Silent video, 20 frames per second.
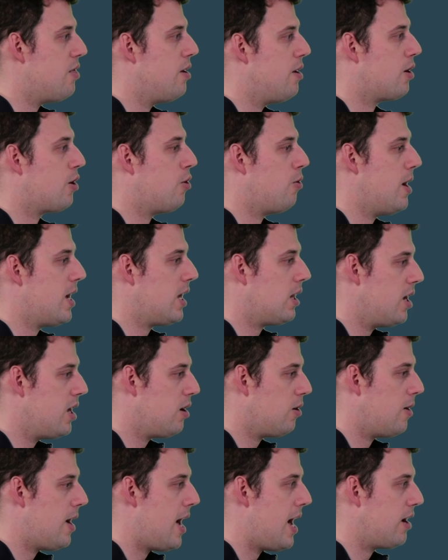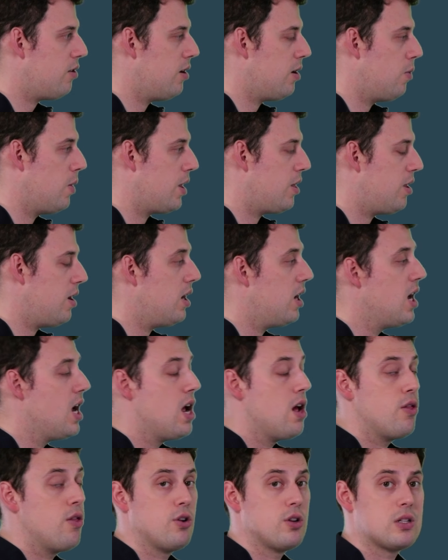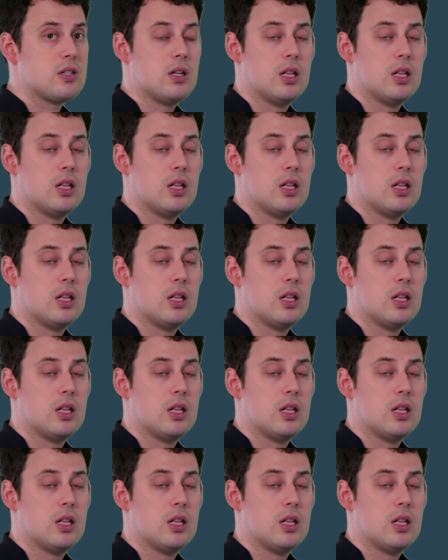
they're correctly interacting with it. There's